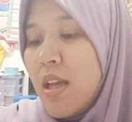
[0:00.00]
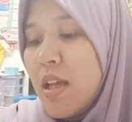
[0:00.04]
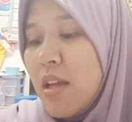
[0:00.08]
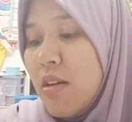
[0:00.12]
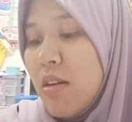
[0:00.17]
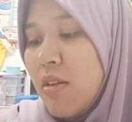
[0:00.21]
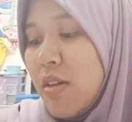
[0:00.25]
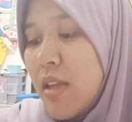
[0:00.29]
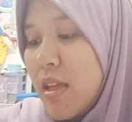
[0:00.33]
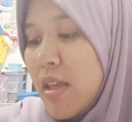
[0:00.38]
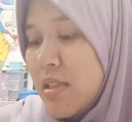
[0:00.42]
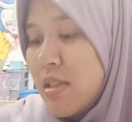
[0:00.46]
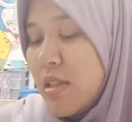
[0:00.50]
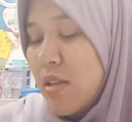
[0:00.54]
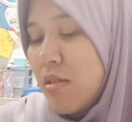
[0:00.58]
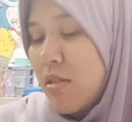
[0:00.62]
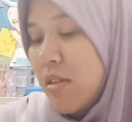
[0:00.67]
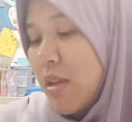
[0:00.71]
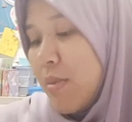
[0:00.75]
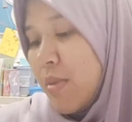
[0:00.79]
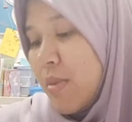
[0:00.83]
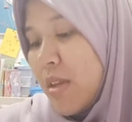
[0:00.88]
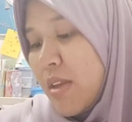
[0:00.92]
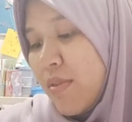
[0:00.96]
okay, so
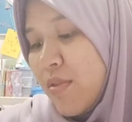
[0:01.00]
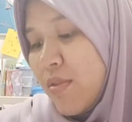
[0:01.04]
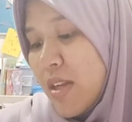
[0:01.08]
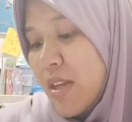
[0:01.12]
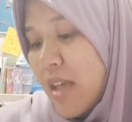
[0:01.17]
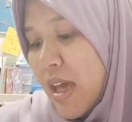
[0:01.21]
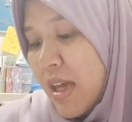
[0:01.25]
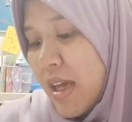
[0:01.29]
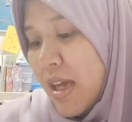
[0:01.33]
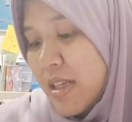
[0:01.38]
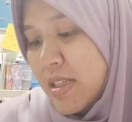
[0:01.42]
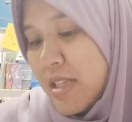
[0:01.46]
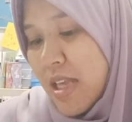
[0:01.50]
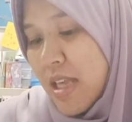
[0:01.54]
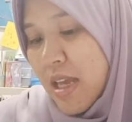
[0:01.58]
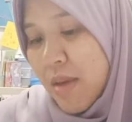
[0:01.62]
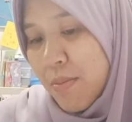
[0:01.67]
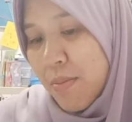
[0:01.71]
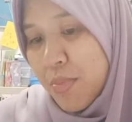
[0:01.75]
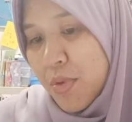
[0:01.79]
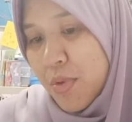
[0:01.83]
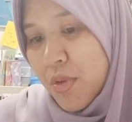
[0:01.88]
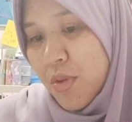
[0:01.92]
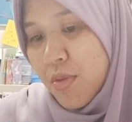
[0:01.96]
let me give you an
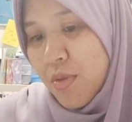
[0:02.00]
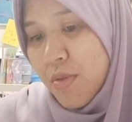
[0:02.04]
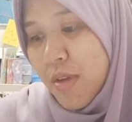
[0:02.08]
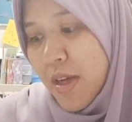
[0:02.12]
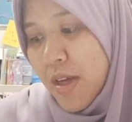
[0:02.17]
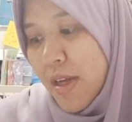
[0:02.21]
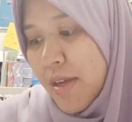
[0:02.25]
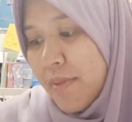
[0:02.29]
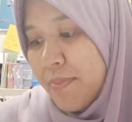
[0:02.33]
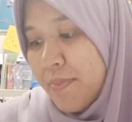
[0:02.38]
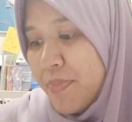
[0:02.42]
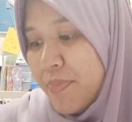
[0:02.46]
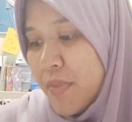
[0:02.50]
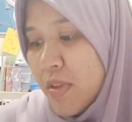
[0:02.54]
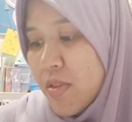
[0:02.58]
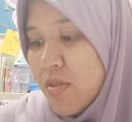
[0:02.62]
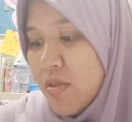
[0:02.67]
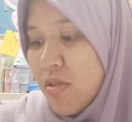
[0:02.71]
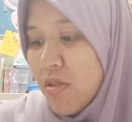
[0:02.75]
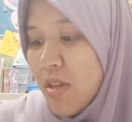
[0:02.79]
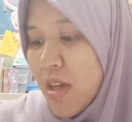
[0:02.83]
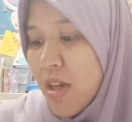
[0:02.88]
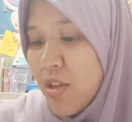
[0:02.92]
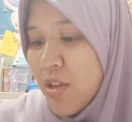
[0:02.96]
example, all right?
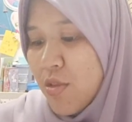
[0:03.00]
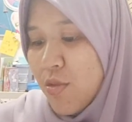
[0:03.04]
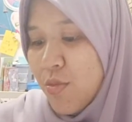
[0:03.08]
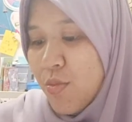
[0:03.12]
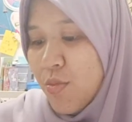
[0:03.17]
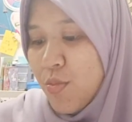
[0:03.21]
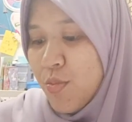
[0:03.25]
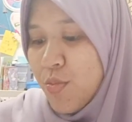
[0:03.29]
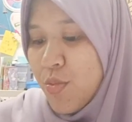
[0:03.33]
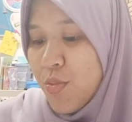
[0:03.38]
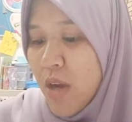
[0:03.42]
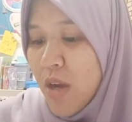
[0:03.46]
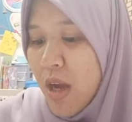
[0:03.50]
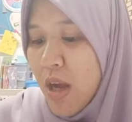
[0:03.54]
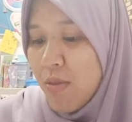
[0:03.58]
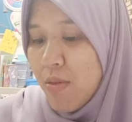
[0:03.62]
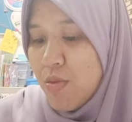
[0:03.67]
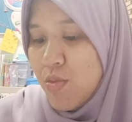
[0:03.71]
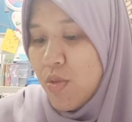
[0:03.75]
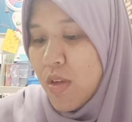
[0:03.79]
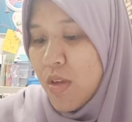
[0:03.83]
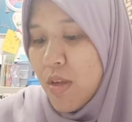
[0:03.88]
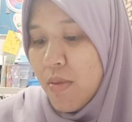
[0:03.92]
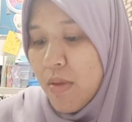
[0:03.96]
So that you
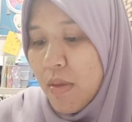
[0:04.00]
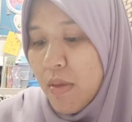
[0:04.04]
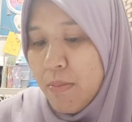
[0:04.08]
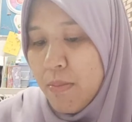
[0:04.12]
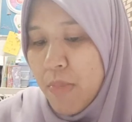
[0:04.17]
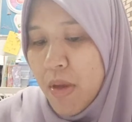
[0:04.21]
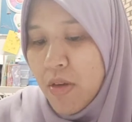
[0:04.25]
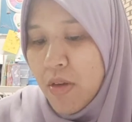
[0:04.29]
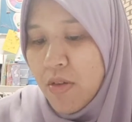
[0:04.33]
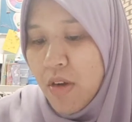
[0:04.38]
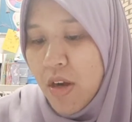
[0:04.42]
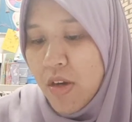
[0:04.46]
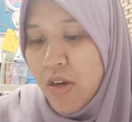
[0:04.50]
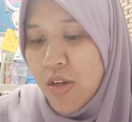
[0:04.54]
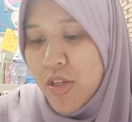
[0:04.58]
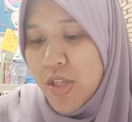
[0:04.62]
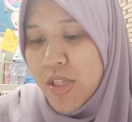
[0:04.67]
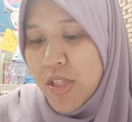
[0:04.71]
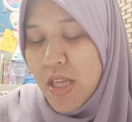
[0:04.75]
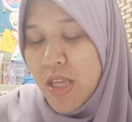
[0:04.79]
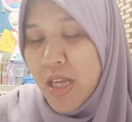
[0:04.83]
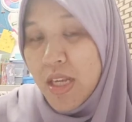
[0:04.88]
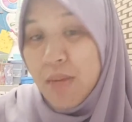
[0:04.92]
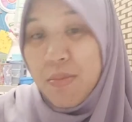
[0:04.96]
perhaps would better
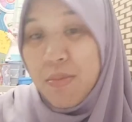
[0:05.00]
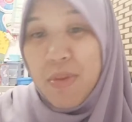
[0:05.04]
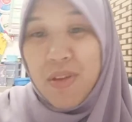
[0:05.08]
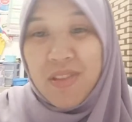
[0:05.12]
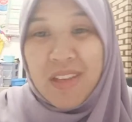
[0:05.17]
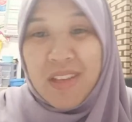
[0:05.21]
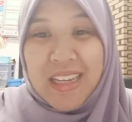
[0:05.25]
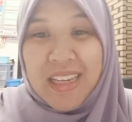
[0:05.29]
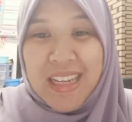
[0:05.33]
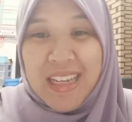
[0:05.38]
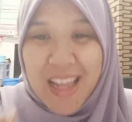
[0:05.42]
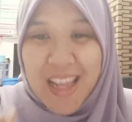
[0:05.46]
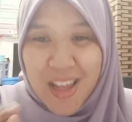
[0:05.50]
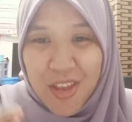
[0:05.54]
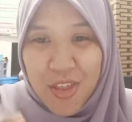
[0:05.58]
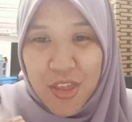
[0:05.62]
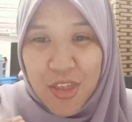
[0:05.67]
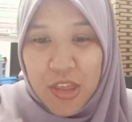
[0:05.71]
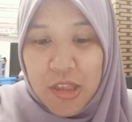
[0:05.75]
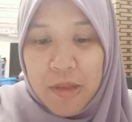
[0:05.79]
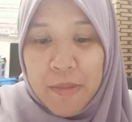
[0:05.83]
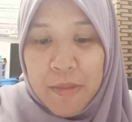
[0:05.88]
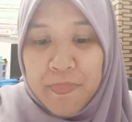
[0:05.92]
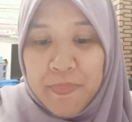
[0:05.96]
understand about the
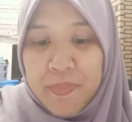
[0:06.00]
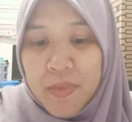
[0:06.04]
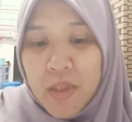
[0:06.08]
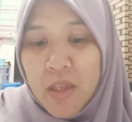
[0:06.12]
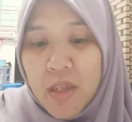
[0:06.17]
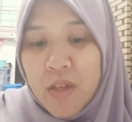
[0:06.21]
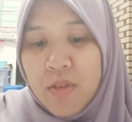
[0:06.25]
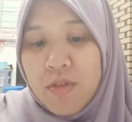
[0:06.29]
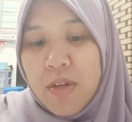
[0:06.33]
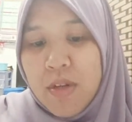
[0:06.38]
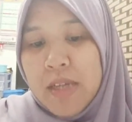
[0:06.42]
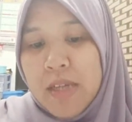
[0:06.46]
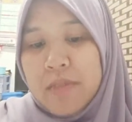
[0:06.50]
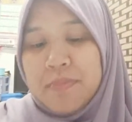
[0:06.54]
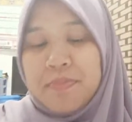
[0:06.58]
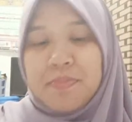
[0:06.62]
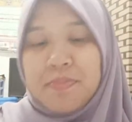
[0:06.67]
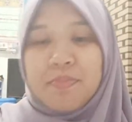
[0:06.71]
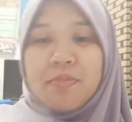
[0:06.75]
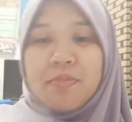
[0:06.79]
length. Right.